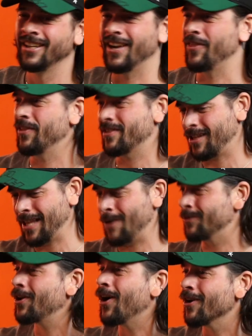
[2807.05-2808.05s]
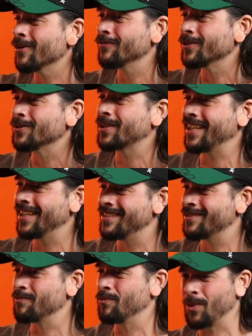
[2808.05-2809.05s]
and then this clown car of little
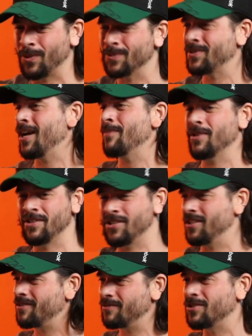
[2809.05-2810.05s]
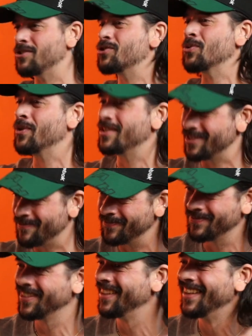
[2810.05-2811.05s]
kids rolls up and just destroys them.
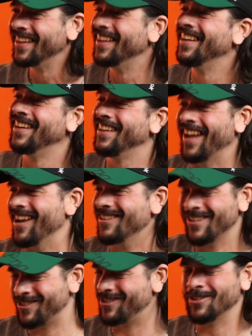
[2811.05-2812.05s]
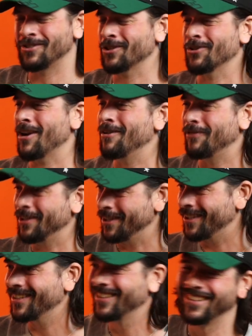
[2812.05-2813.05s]
Yes, yes, yeah. It's it's a great
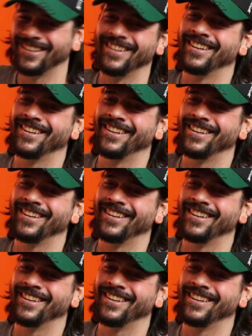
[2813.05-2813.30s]
feeling. Yeah.